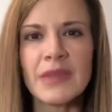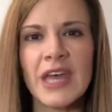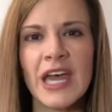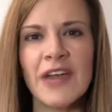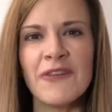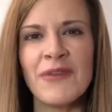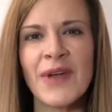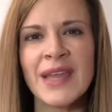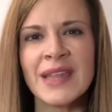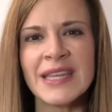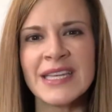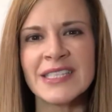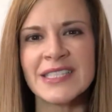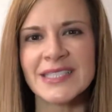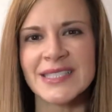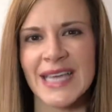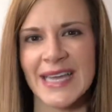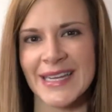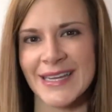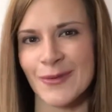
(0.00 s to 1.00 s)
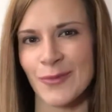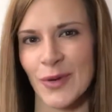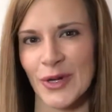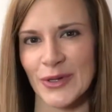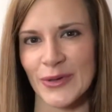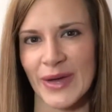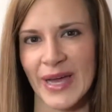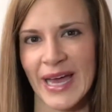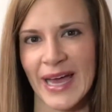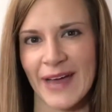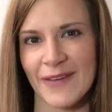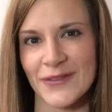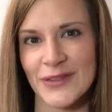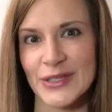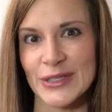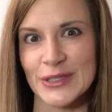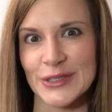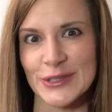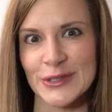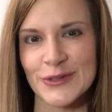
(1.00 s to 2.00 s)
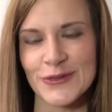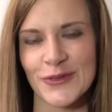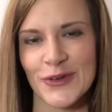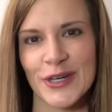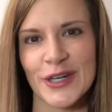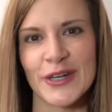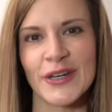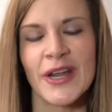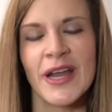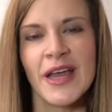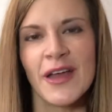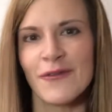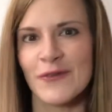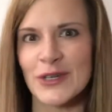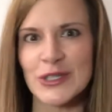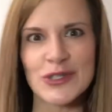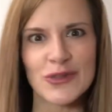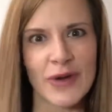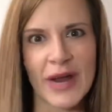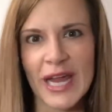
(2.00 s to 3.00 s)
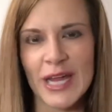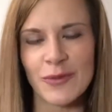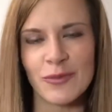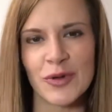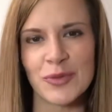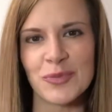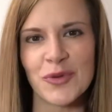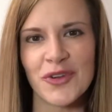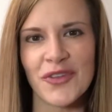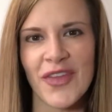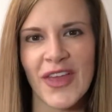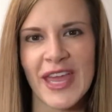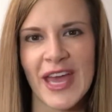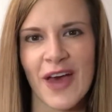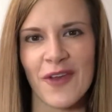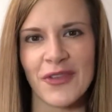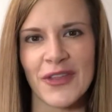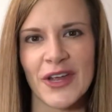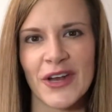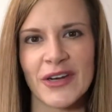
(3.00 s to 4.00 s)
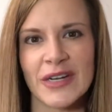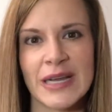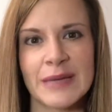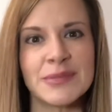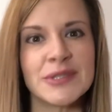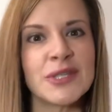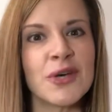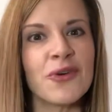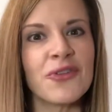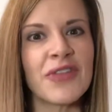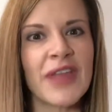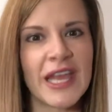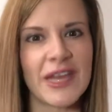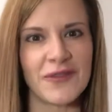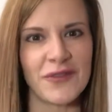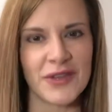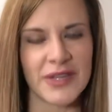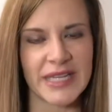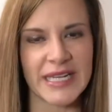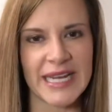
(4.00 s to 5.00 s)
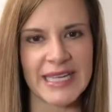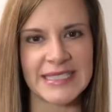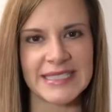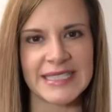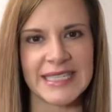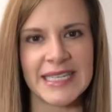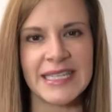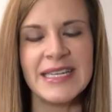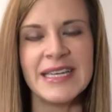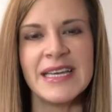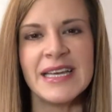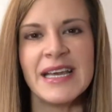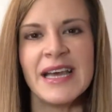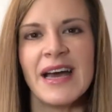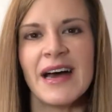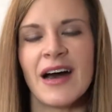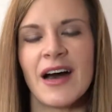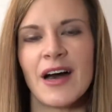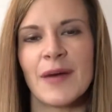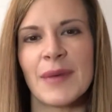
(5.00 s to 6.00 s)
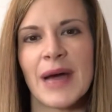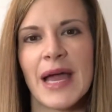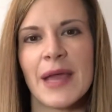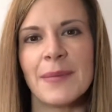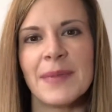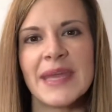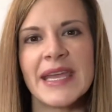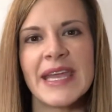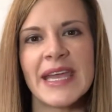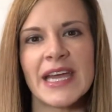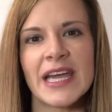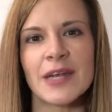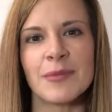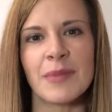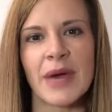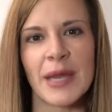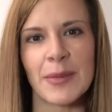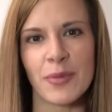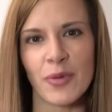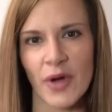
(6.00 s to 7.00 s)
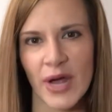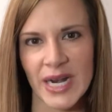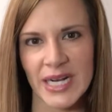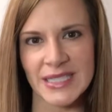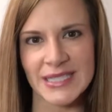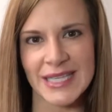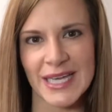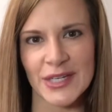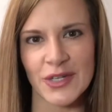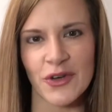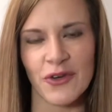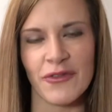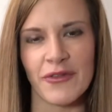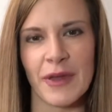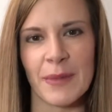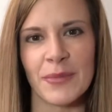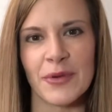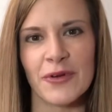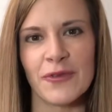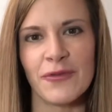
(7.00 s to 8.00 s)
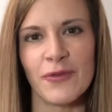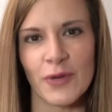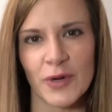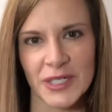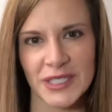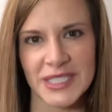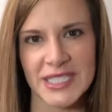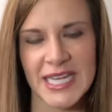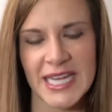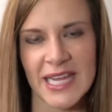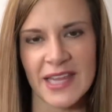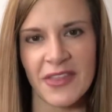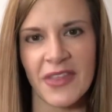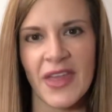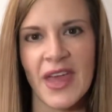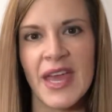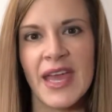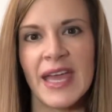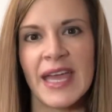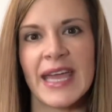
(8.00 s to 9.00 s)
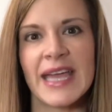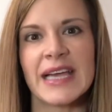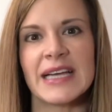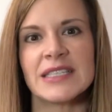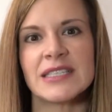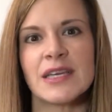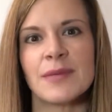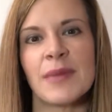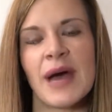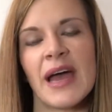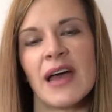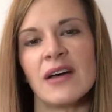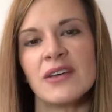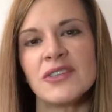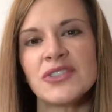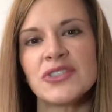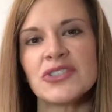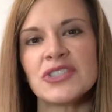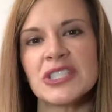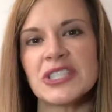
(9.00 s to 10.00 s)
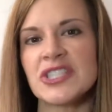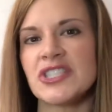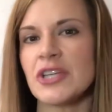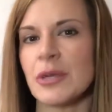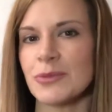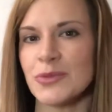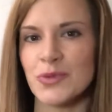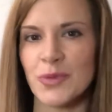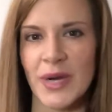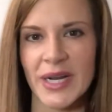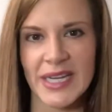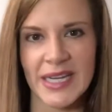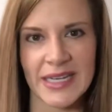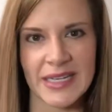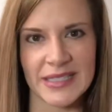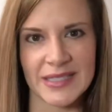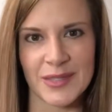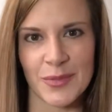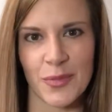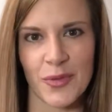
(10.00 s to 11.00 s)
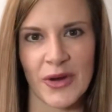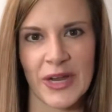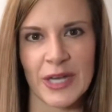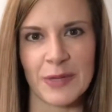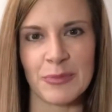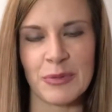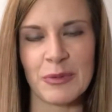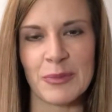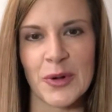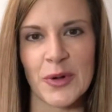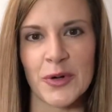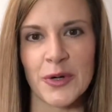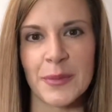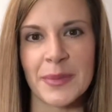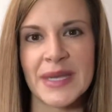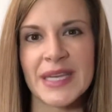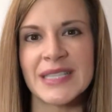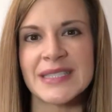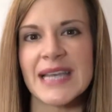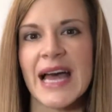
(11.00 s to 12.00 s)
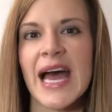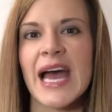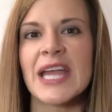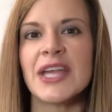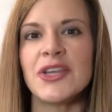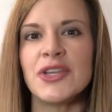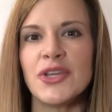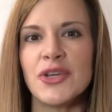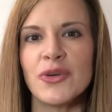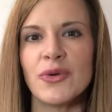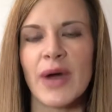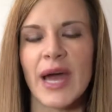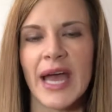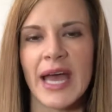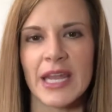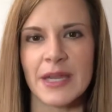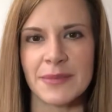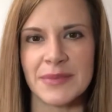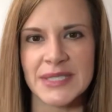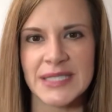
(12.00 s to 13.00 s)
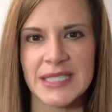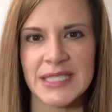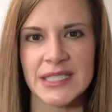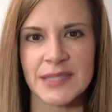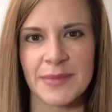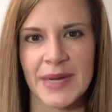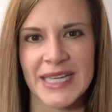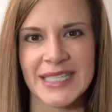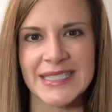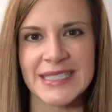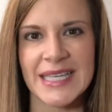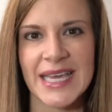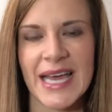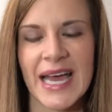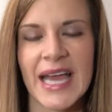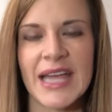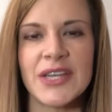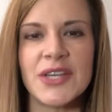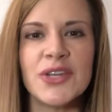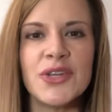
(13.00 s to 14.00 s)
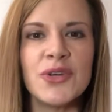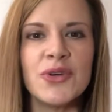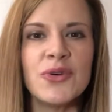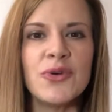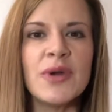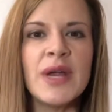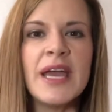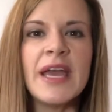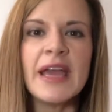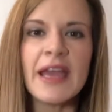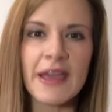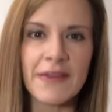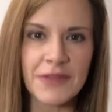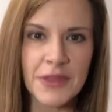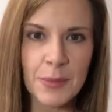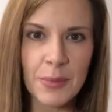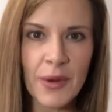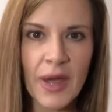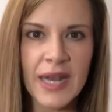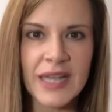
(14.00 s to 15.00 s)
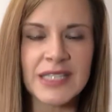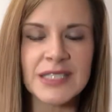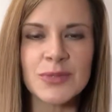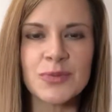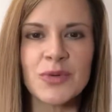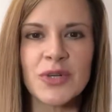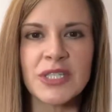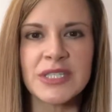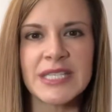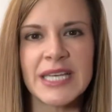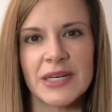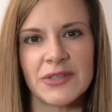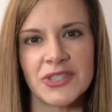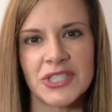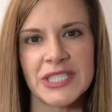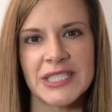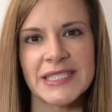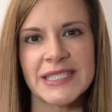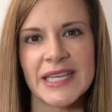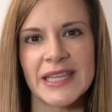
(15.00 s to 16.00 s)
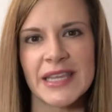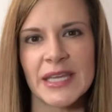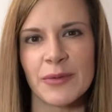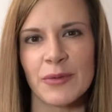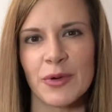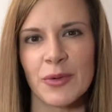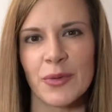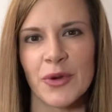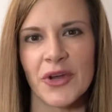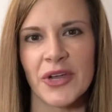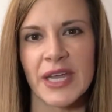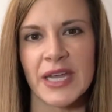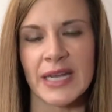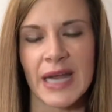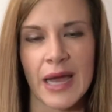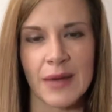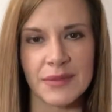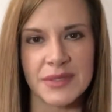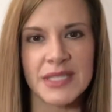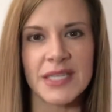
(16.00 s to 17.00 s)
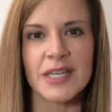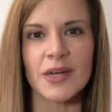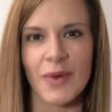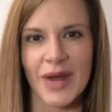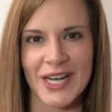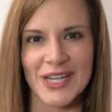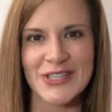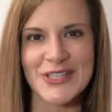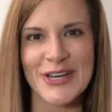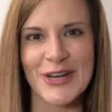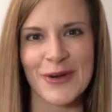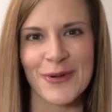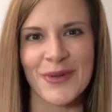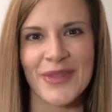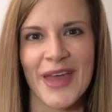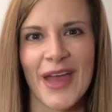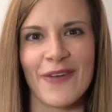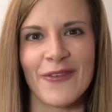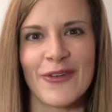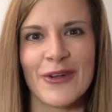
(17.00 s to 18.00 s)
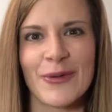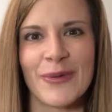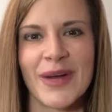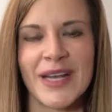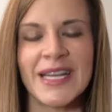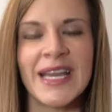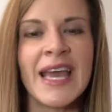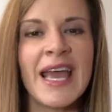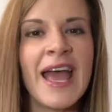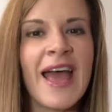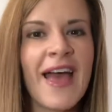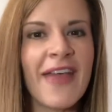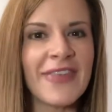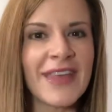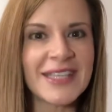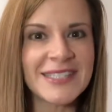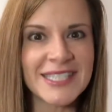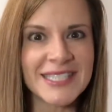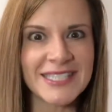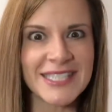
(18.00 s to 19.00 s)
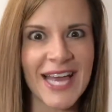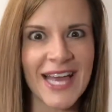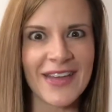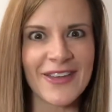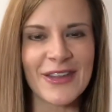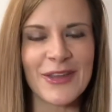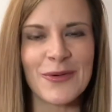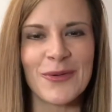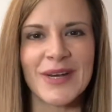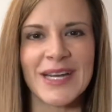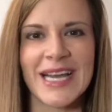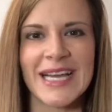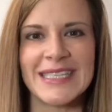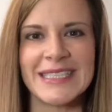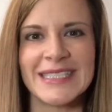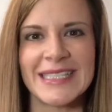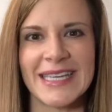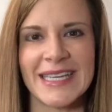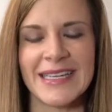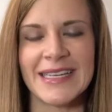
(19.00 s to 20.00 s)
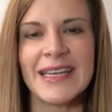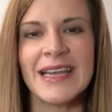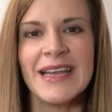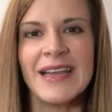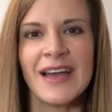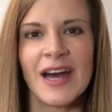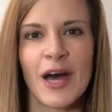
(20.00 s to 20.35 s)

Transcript: I finally decided, what do I have to lose for trying one more thing out there? And I'm so thankful that I did. I began my products on November 14th. And I also just jumped right in as a brand promoter, because I knew I had a business mindset. I knew if the products worked how she said they were working, I was gonna wanna share it with everyone. And that's exactly what I did.